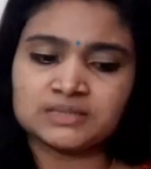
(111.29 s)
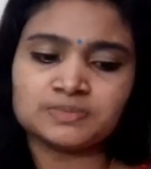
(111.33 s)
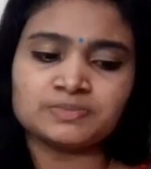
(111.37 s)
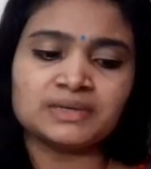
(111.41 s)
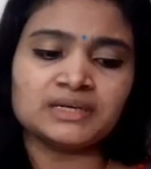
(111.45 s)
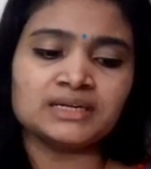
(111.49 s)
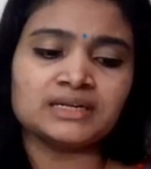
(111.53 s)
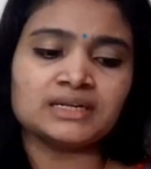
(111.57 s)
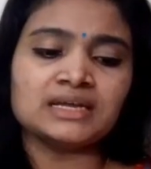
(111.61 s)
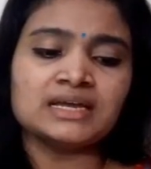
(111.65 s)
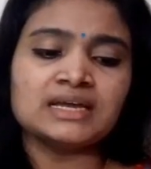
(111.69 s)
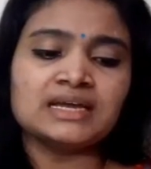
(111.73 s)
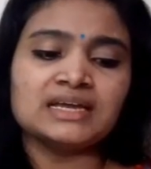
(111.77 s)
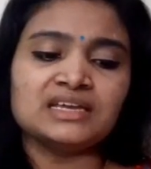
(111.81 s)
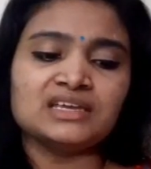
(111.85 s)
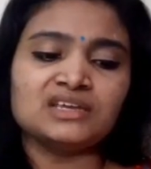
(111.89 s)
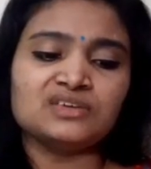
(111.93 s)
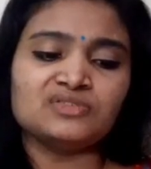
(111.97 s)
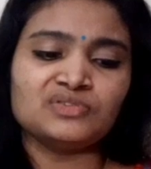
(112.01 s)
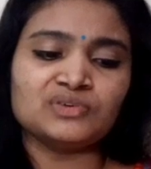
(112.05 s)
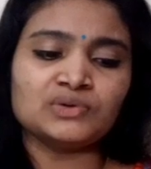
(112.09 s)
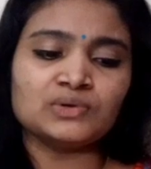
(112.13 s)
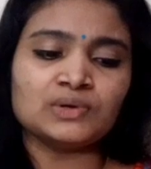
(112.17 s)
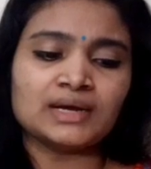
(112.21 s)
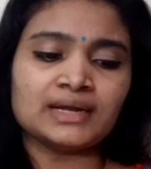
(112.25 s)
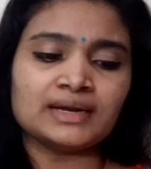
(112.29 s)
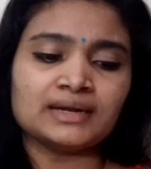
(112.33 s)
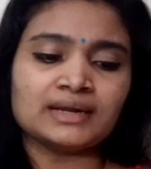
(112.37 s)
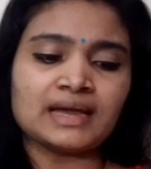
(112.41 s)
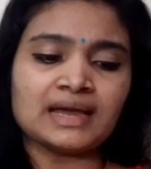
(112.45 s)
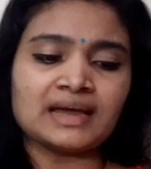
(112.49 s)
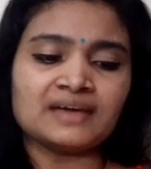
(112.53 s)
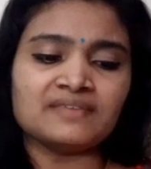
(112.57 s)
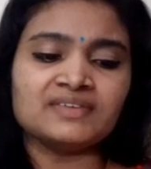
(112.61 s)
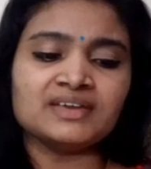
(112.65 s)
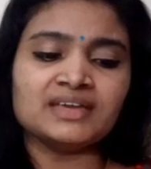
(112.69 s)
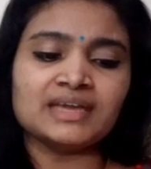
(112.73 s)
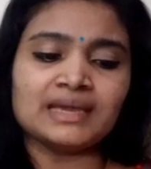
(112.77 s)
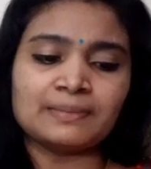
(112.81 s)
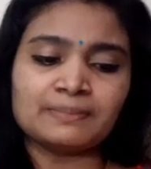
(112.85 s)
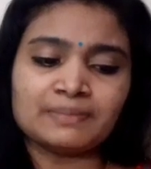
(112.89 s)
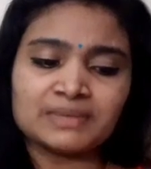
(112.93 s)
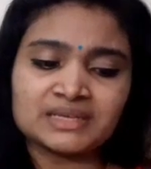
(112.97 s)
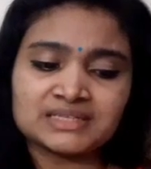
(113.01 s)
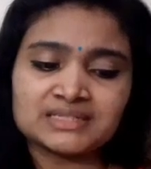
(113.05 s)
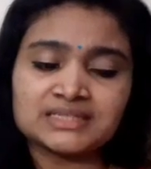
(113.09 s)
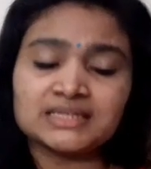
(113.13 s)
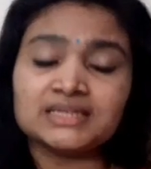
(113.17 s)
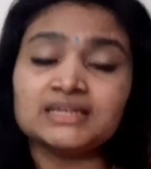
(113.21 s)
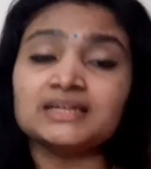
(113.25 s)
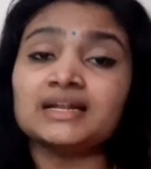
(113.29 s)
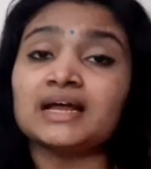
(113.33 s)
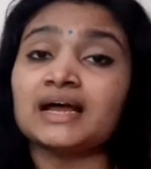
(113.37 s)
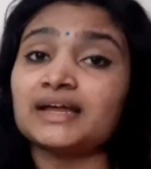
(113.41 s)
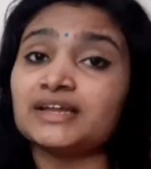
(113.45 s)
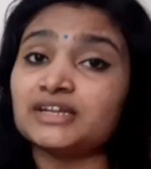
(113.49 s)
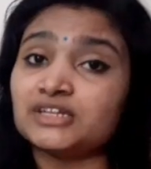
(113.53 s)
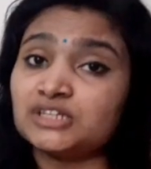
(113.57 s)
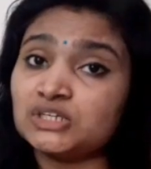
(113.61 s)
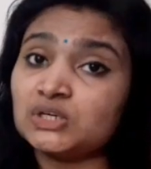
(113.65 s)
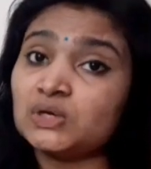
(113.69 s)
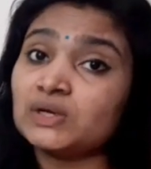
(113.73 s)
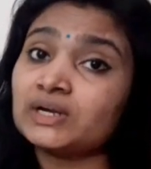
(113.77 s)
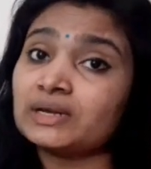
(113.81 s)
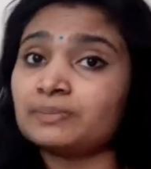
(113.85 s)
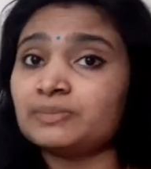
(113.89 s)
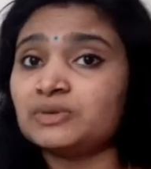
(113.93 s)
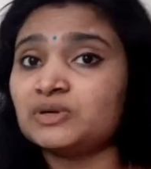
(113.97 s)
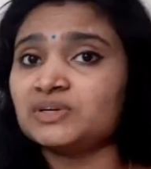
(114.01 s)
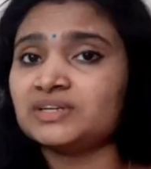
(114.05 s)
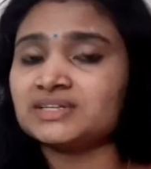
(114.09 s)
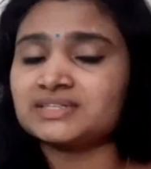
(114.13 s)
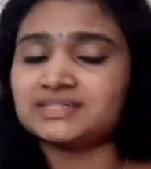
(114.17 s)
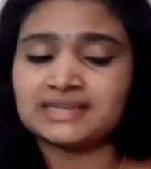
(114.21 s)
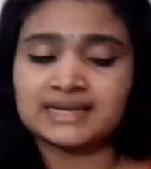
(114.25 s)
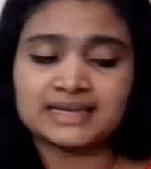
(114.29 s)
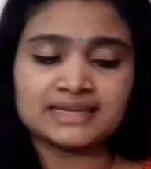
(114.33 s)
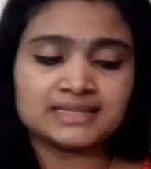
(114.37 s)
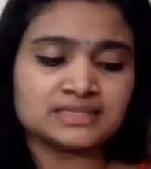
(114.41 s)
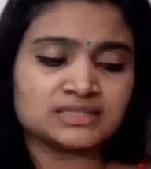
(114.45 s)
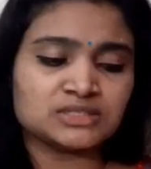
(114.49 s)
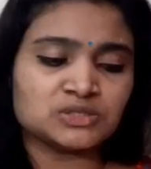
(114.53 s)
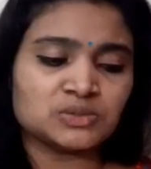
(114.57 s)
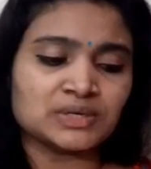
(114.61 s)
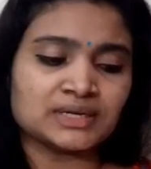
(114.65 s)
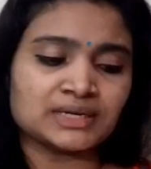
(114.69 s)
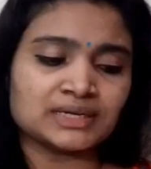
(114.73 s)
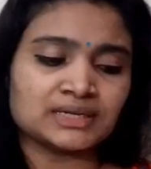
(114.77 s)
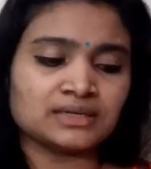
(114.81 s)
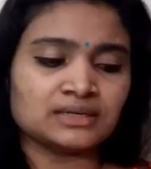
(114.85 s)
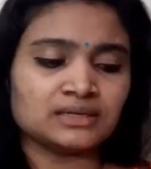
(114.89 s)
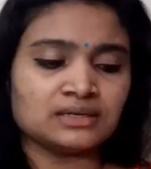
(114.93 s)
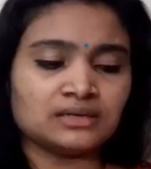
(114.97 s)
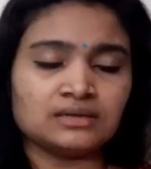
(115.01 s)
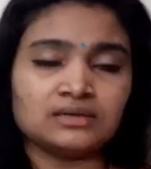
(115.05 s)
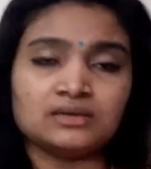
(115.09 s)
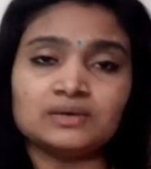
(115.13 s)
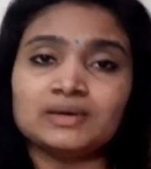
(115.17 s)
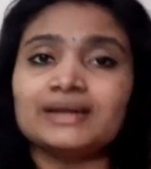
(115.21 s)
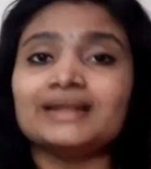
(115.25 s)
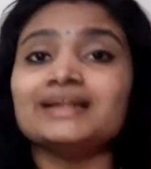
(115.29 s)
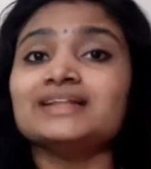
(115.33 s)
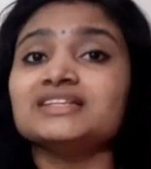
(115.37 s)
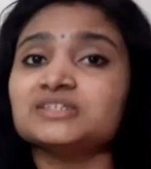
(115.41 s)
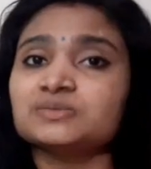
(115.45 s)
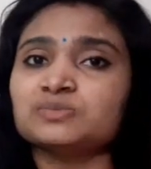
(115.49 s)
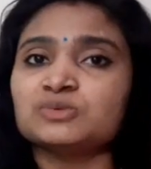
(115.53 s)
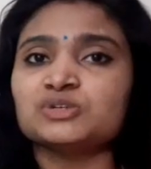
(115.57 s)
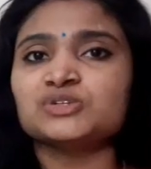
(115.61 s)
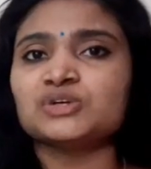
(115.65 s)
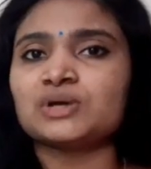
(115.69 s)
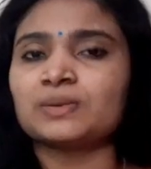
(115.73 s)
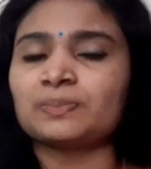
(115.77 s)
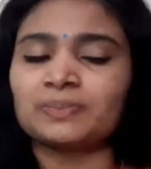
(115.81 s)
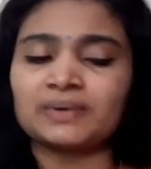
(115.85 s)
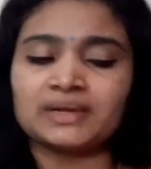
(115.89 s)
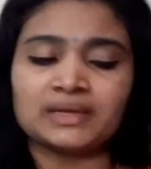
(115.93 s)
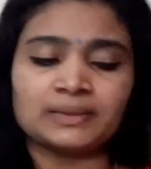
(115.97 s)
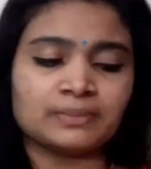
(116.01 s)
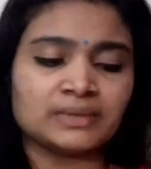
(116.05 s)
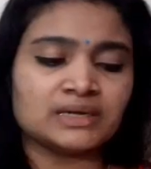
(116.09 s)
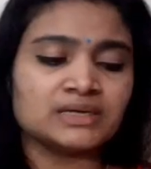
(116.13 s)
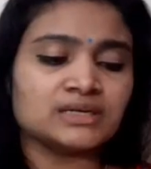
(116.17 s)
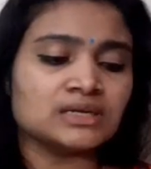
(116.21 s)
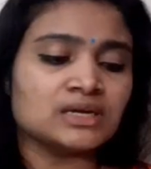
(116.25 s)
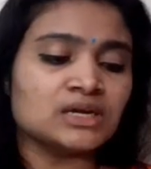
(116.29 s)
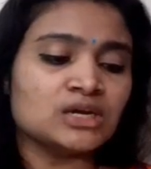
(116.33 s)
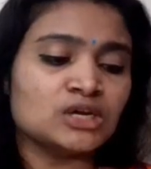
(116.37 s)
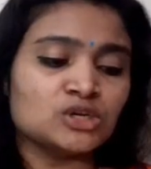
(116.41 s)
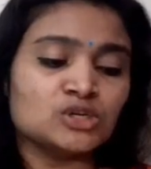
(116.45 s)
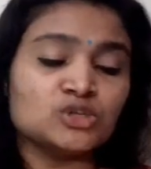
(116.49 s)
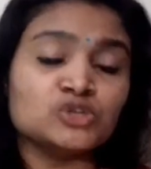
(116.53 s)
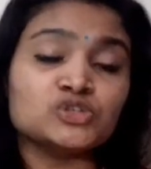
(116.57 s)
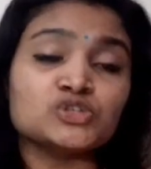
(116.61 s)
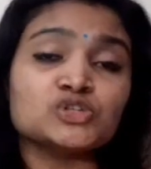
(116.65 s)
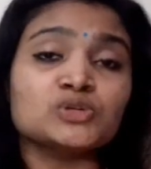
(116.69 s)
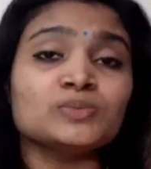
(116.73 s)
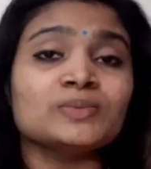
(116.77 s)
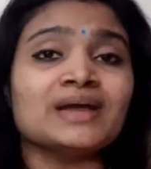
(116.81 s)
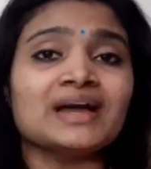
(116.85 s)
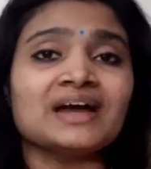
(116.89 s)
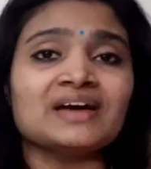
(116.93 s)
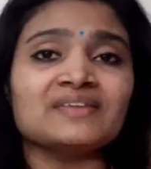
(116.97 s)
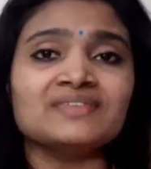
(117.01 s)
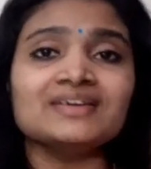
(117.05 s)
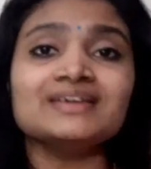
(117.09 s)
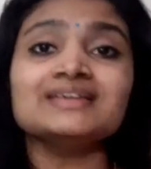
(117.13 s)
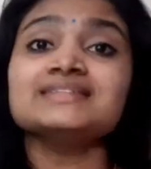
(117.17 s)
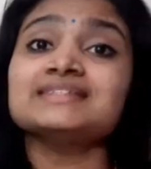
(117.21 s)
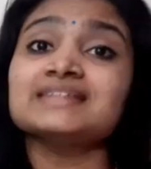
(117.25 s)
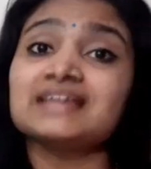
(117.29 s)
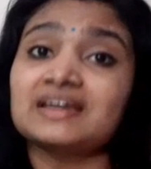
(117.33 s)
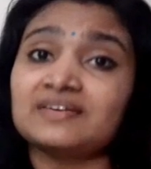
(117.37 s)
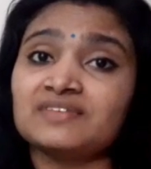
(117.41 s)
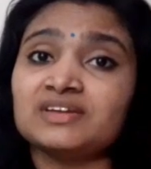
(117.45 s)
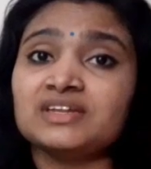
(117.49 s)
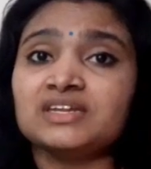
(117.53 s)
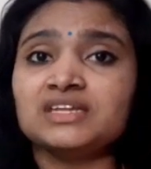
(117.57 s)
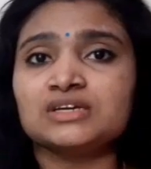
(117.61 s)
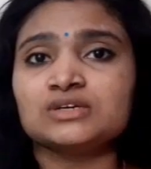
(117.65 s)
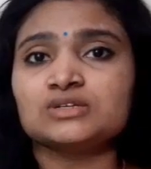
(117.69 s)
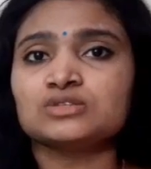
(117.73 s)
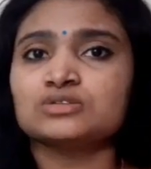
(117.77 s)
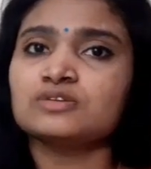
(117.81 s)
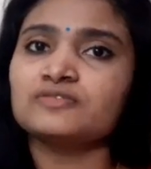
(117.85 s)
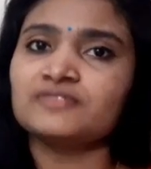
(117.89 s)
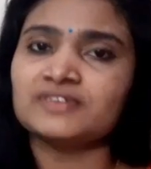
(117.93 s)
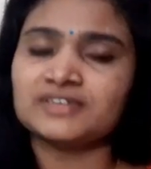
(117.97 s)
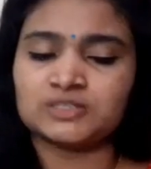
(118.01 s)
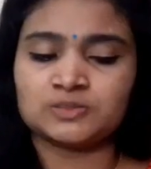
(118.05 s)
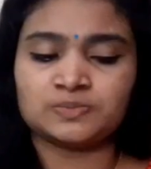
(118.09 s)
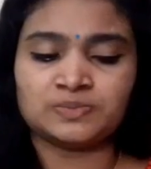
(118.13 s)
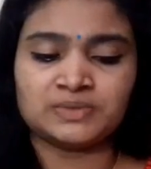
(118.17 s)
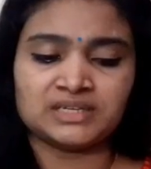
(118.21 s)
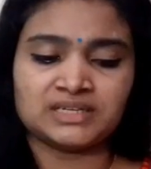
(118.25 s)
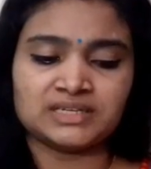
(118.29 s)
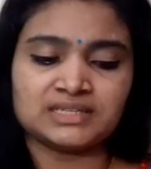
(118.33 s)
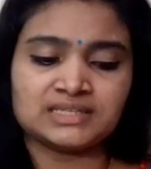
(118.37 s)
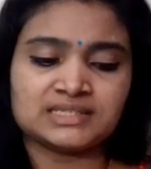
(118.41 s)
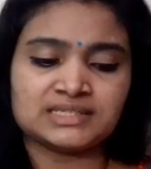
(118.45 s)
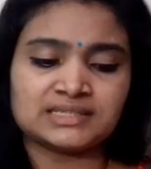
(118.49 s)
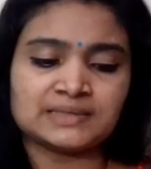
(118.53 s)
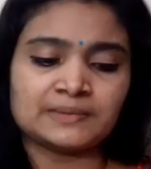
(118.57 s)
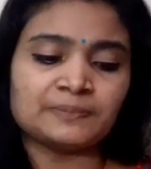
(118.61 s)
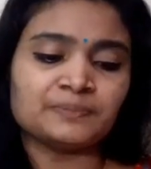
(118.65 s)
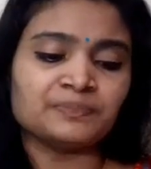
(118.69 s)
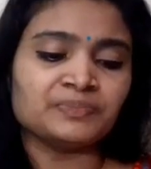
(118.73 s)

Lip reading: but if you are having MSc in IT or computer science, you are eligible to apply, but you should be having 7 years of experience.